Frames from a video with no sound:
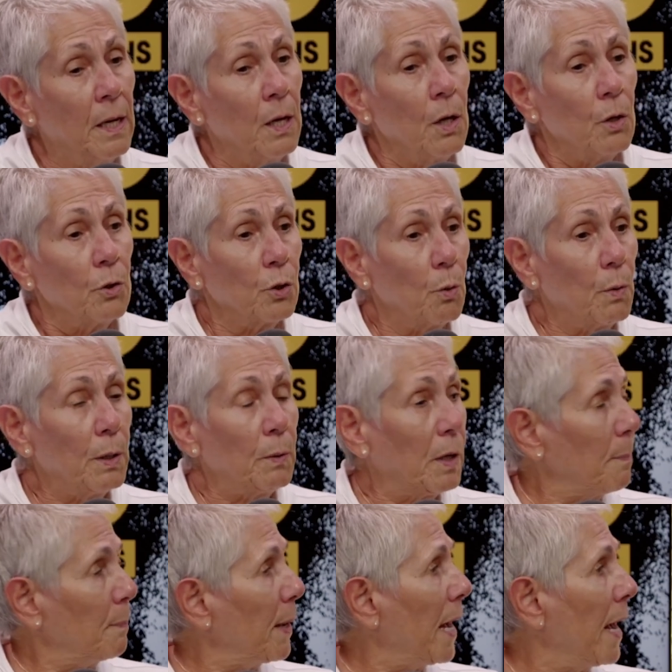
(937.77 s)
So when we
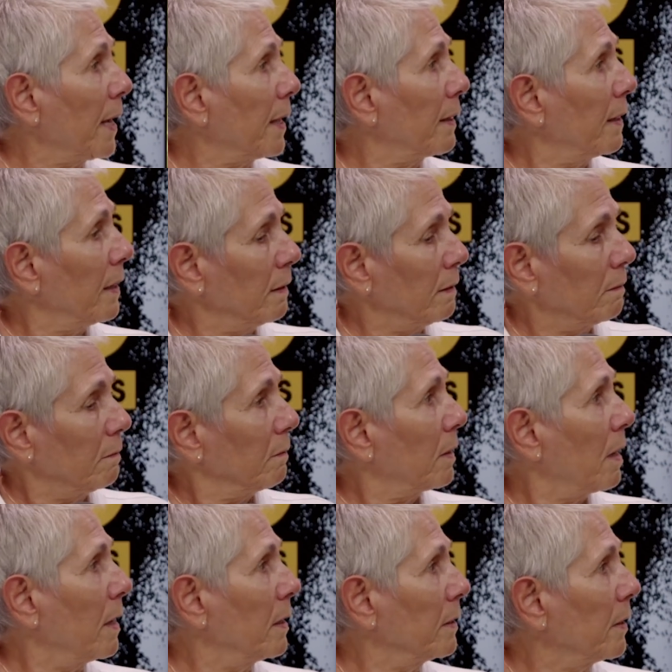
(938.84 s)
got back, then
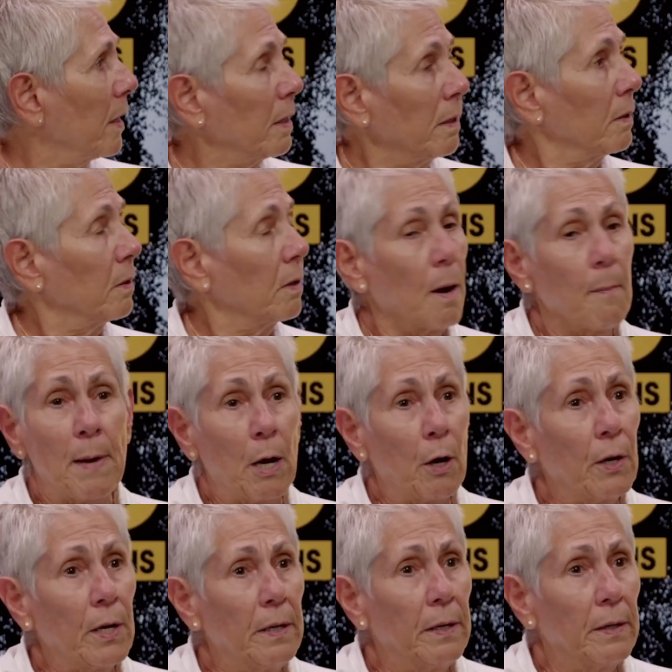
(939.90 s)
Kyle and I got
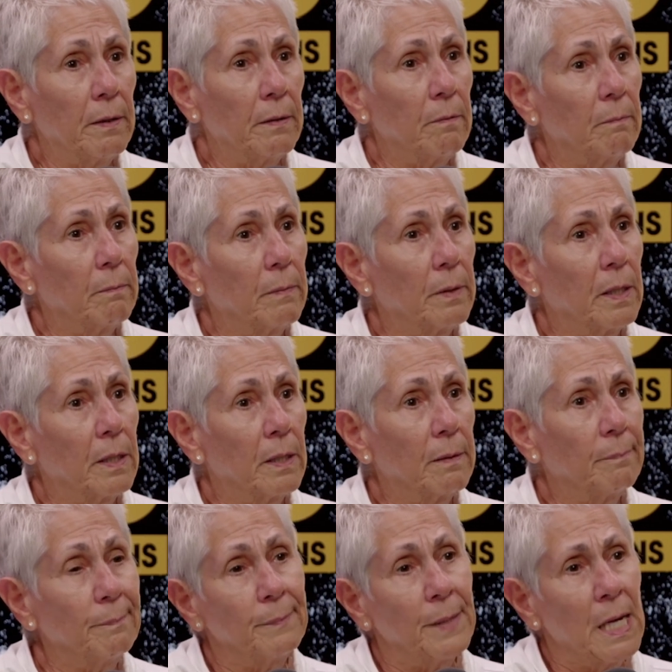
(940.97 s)
married, and um,
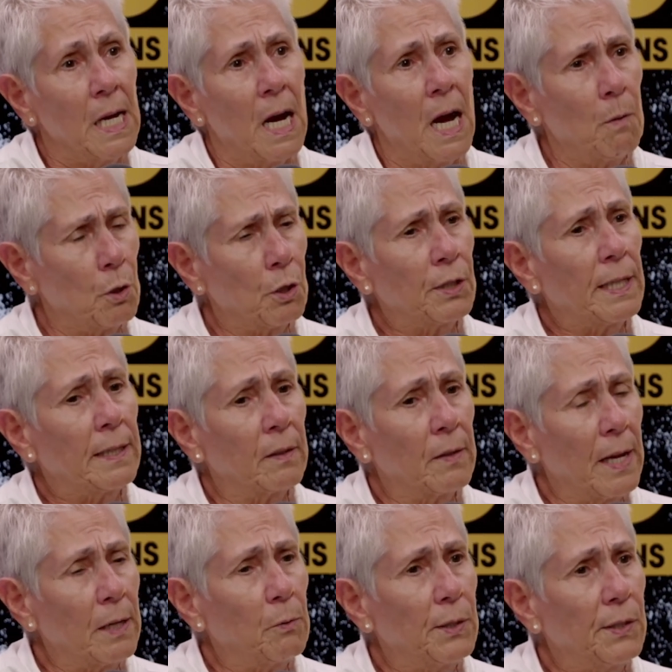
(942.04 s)
I worked at the
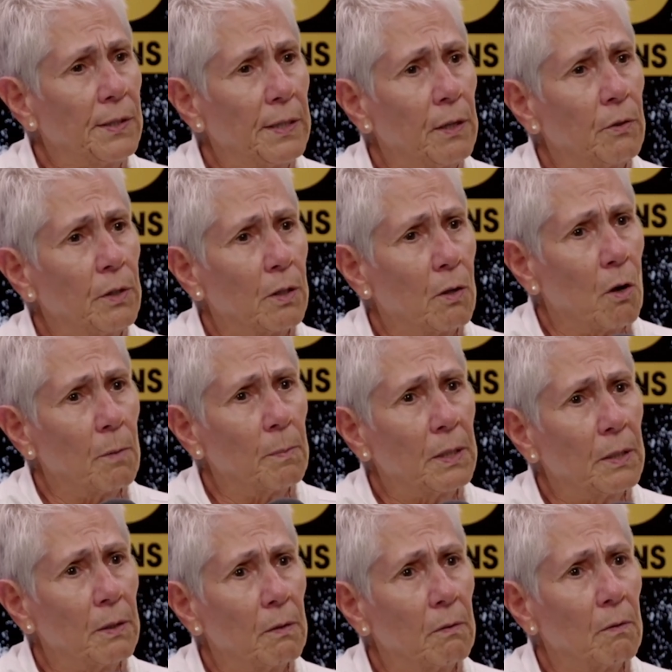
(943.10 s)
Language Center in
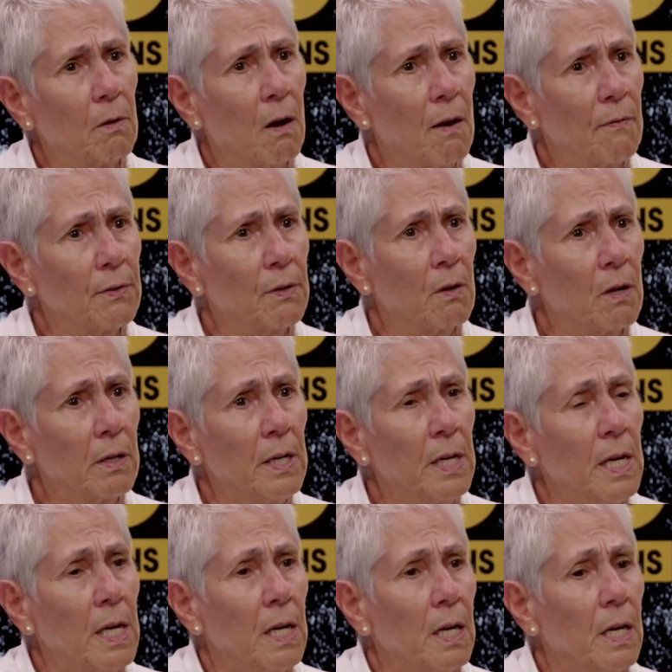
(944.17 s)
Carbondale off and on.
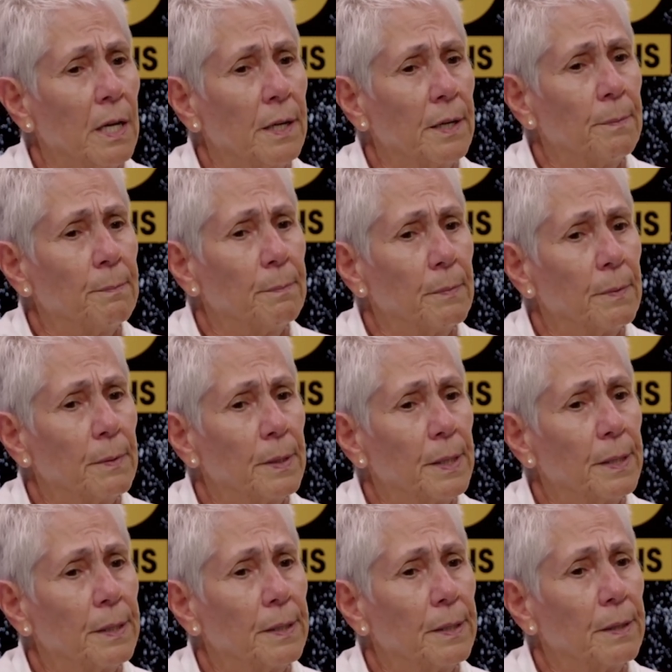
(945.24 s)
Um,
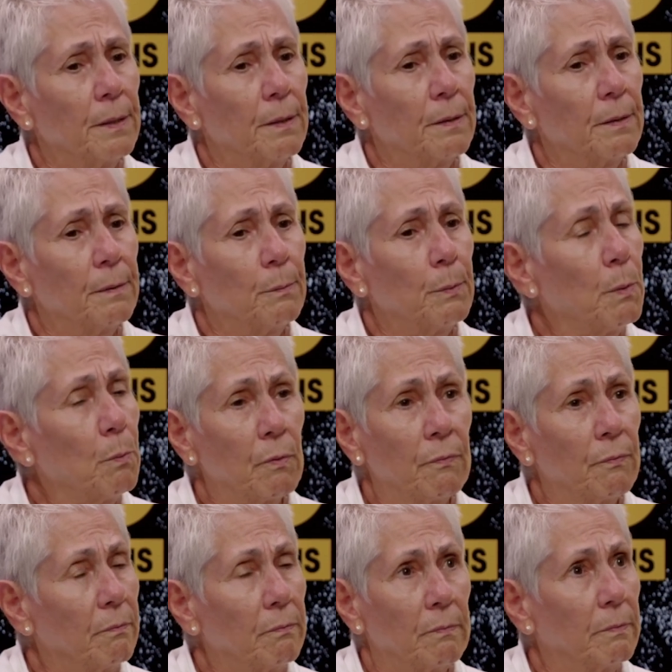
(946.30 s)
we were
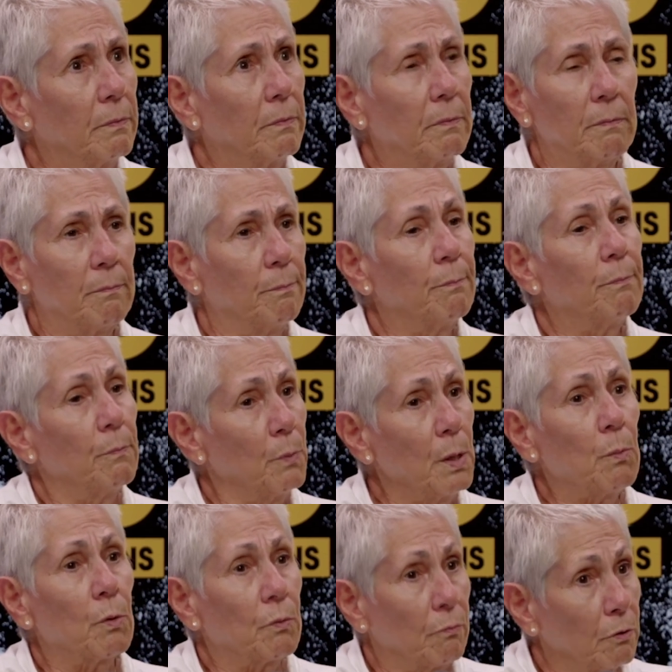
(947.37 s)
we
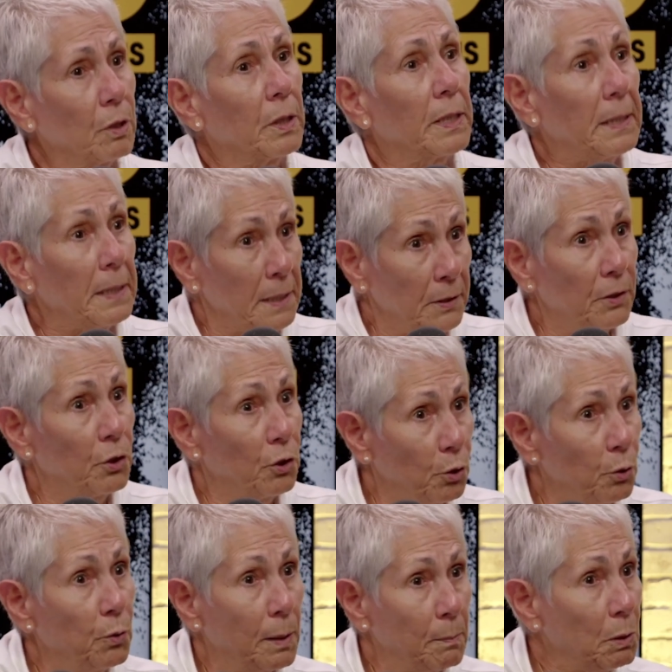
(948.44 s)
were really
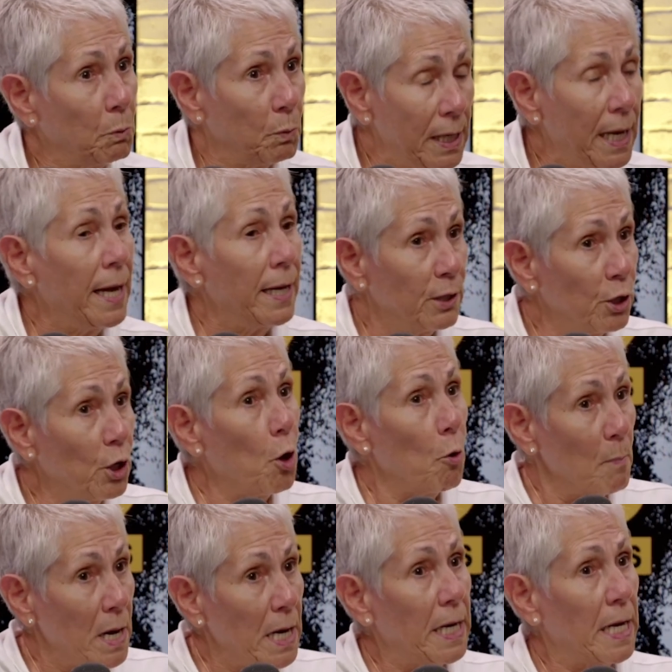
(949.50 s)
destitute. I mean, we had no
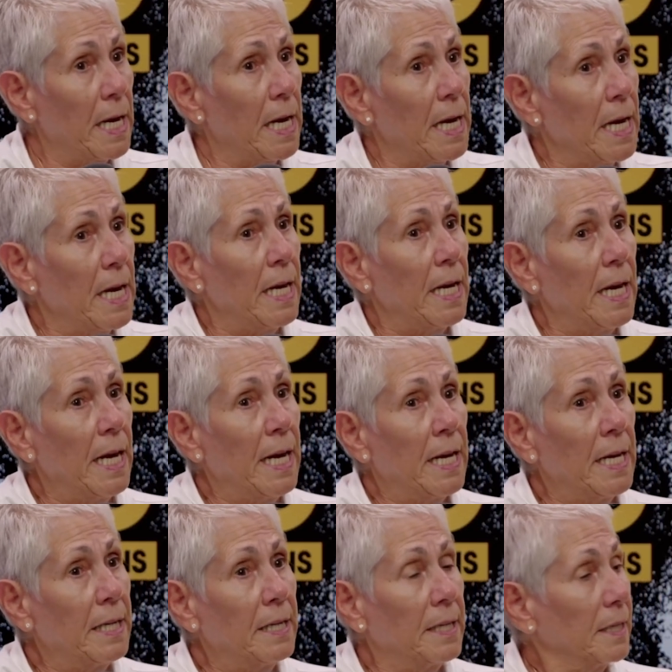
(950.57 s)
money,
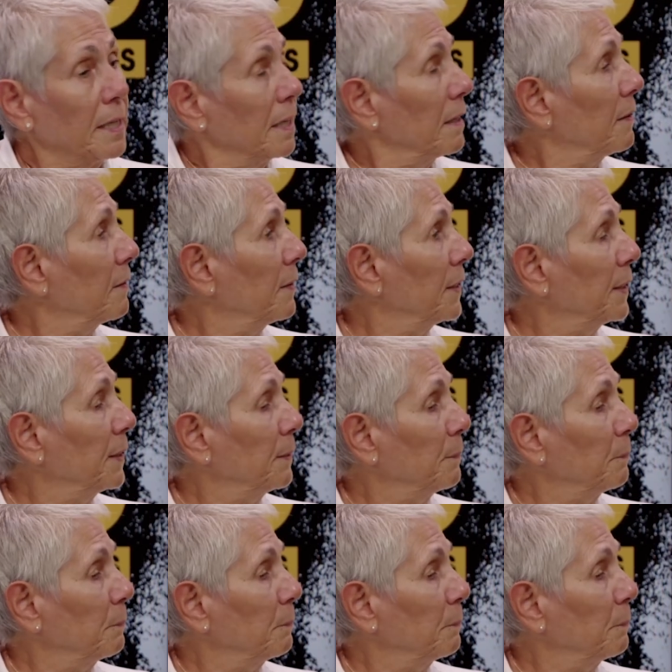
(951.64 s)
and um,